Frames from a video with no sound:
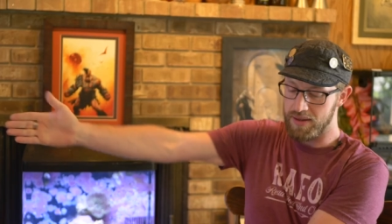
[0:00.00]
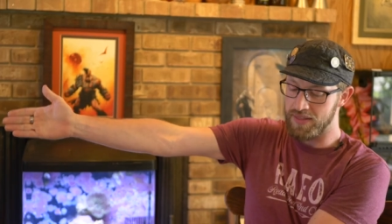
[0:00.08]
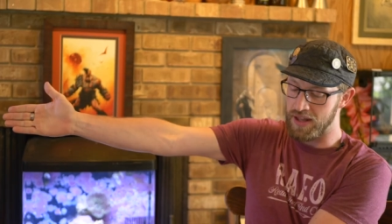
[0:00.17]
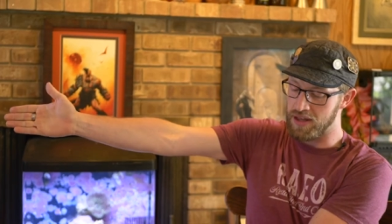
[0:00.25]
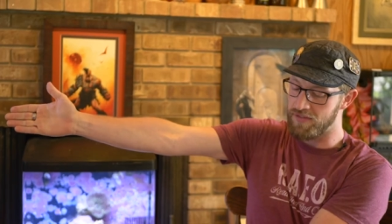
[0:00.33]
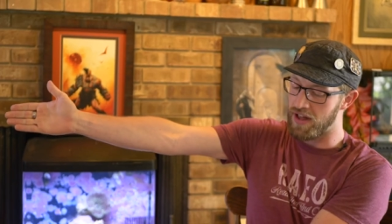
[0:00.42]

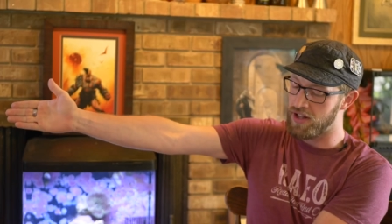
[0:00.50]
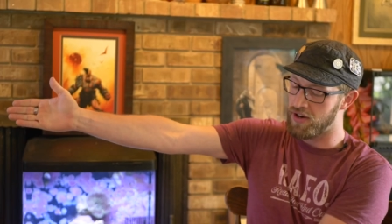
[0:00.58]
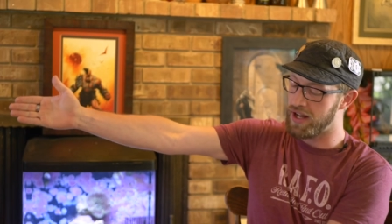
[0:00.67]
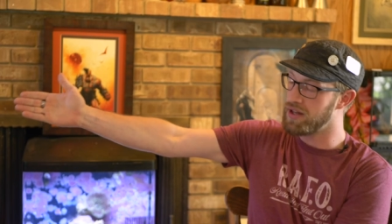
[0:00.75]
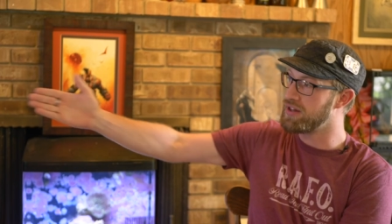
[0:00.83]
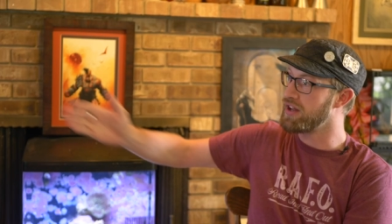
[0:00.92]
This feller
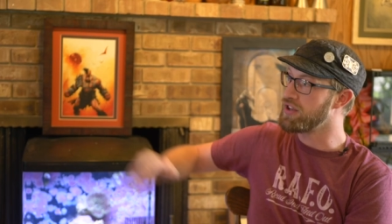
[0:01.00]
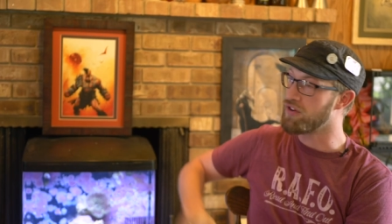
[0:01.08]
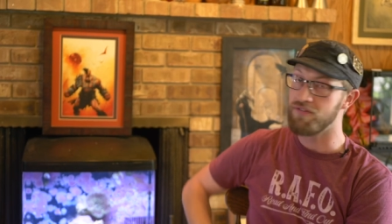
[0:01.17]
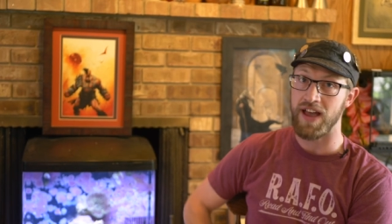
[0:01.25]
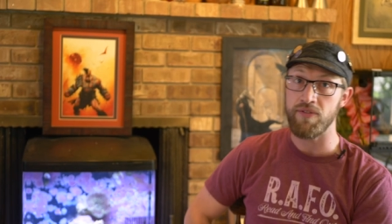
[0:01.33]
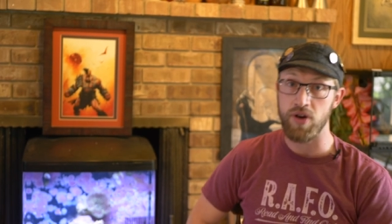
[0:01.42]
has done your
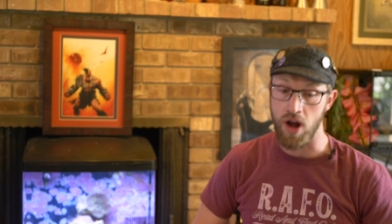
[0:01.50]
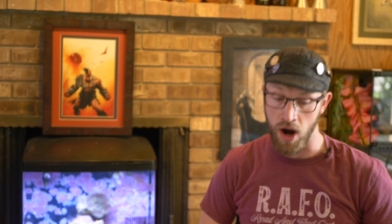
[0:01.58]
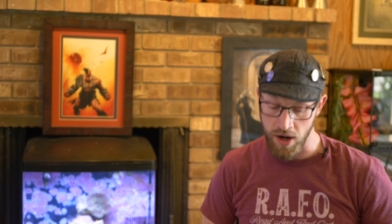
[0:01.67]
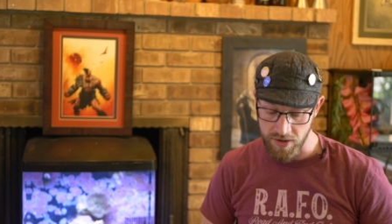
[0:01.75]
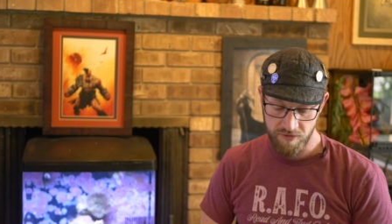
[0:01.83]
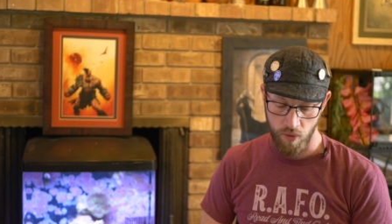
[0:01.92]
favorite
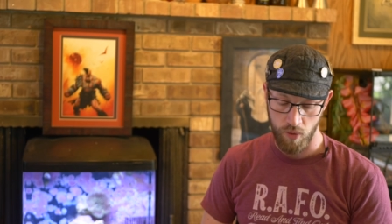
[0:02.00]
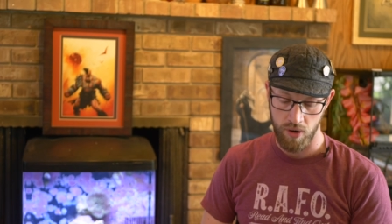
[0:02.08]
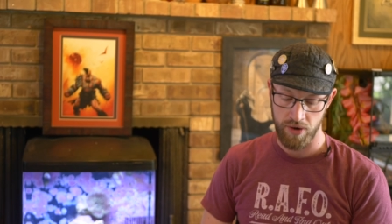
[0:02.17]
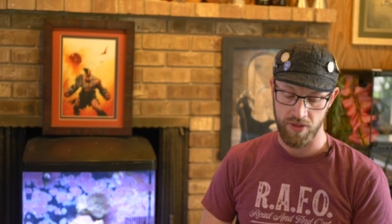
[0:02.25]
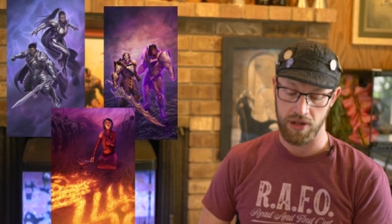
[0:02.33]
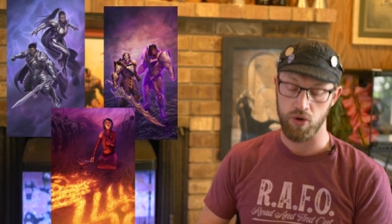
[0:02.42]
art
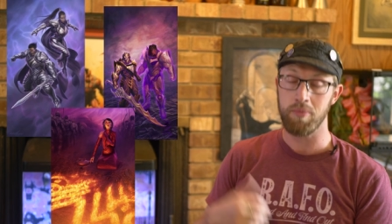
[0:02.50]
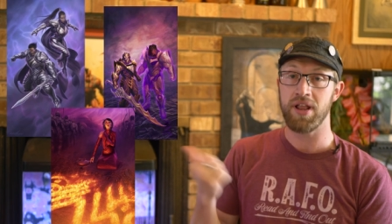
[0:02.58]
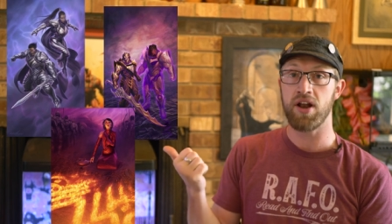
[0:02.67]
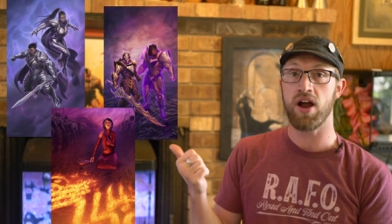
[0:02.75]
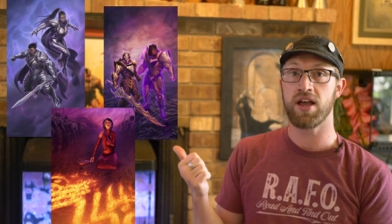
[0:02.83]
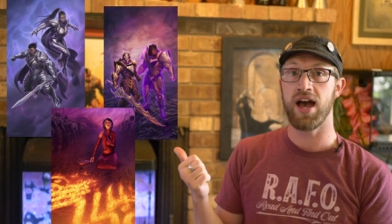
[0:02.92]
for the
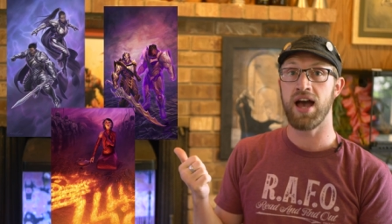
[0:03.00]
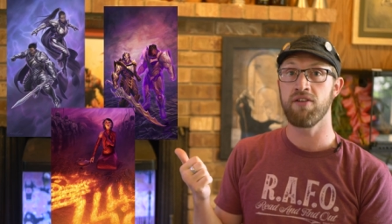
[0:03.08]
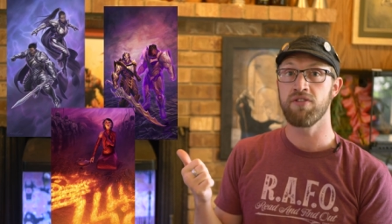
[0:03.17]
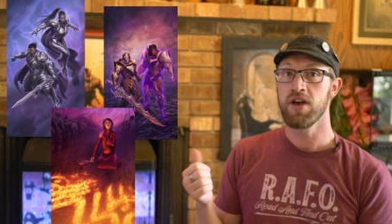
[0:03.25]
Stormlight Archive,